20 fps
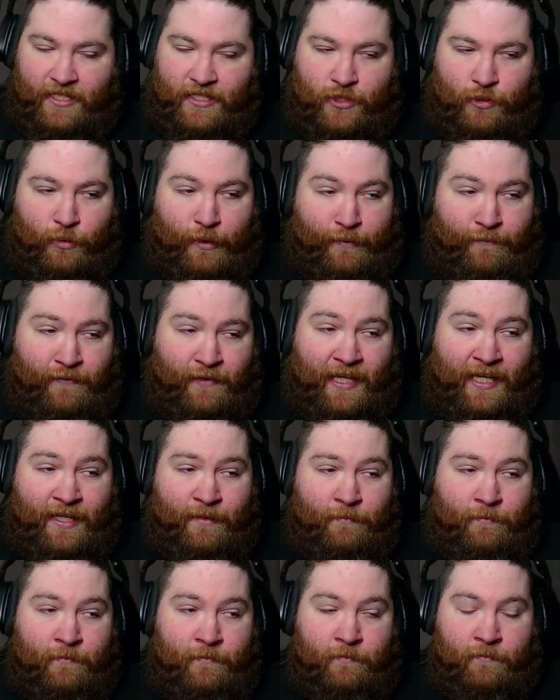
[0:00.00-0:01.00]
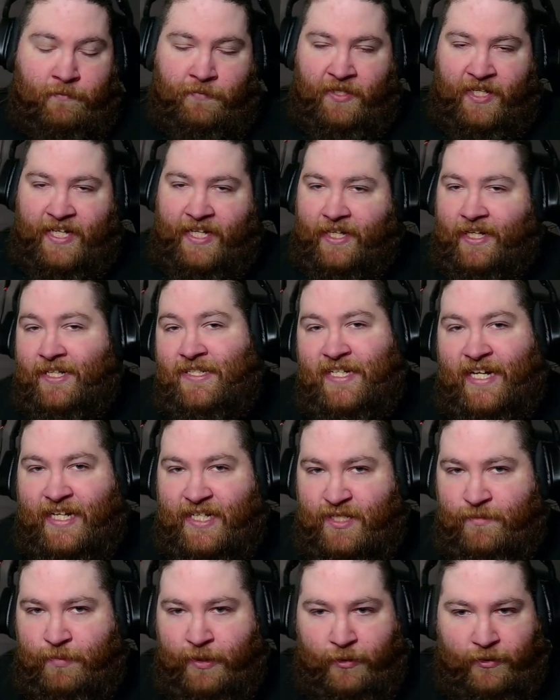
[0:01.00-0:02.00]
So if I'm like a
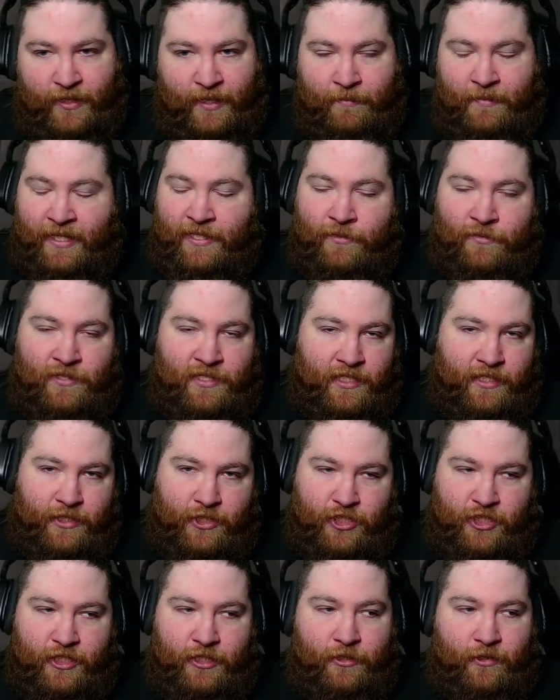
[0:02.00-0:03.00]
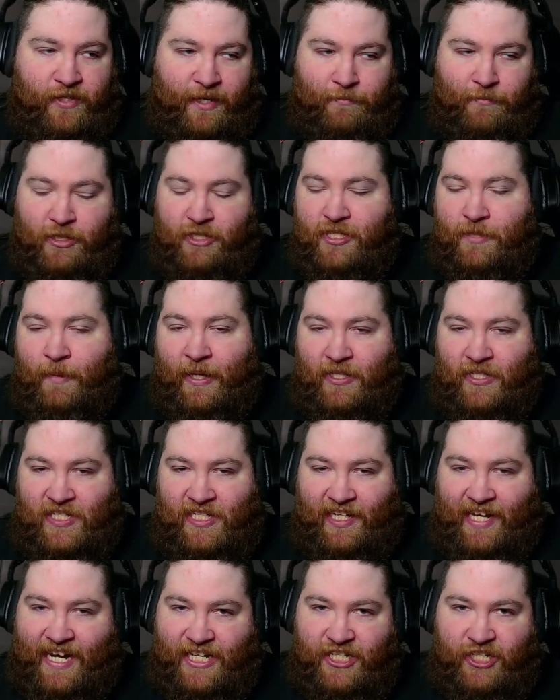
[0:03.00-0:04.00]
dex build, I'm not using a shield, I'm just about
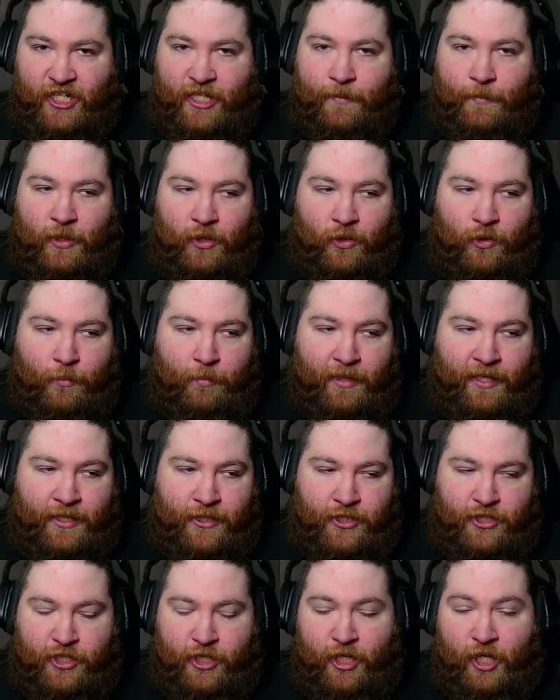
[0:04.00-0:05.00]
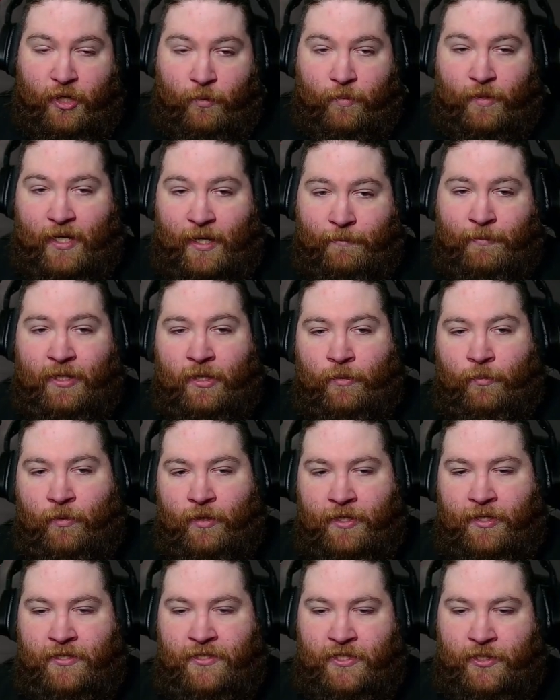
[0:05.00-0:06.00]
slashing him a whole bunch, what I'm going to
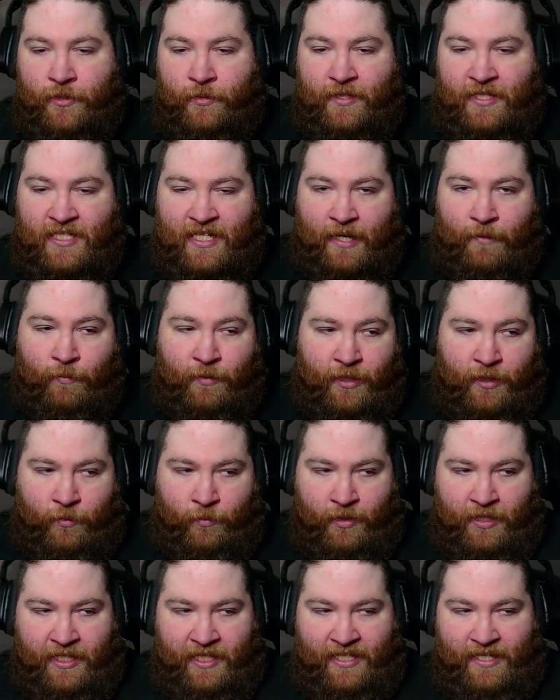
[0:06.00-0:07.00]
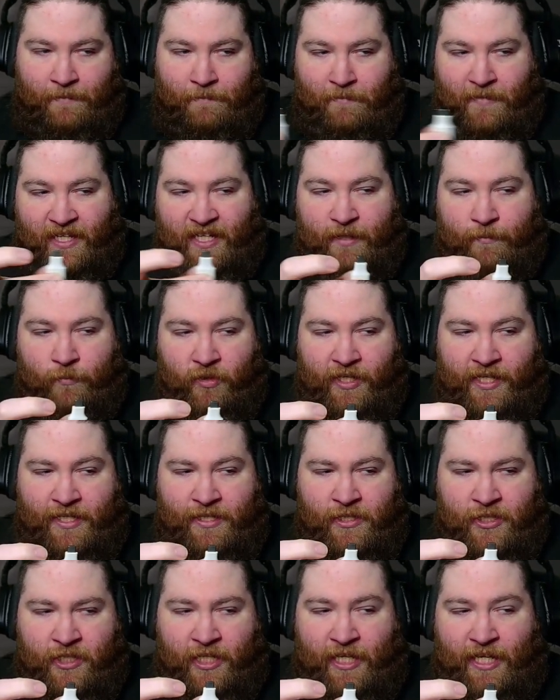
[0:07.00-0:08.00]
want to do is I'm going to want to get medium
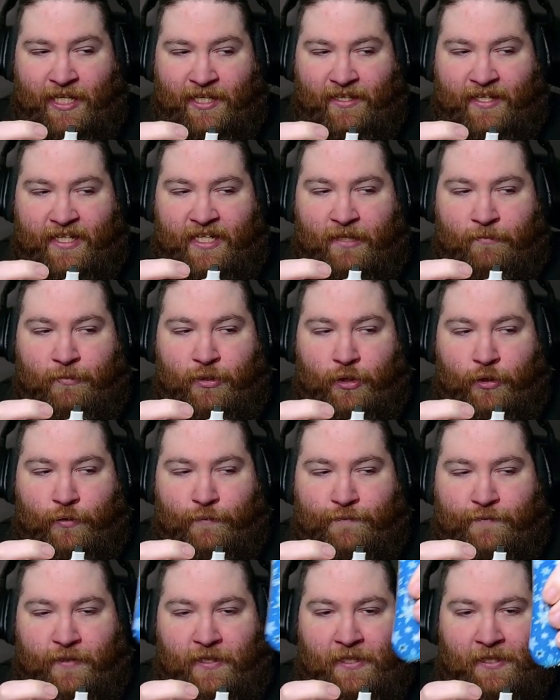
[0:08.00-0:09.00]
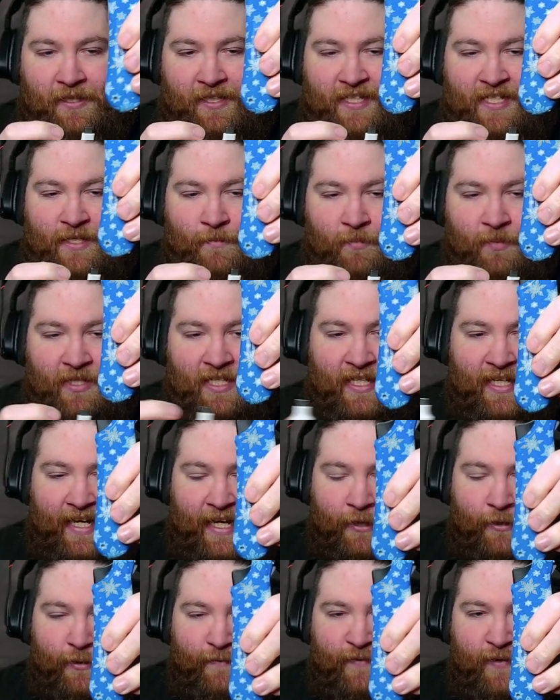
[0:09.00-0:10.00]
range, let him go for the leap, get
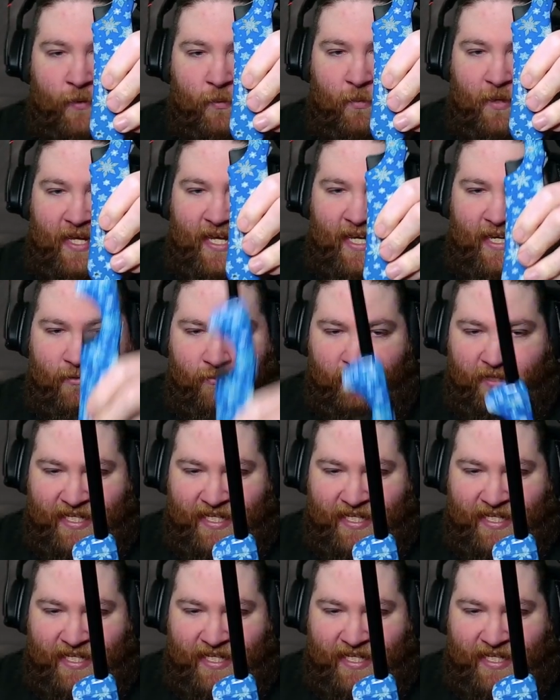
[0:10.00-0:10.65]
out of the way. When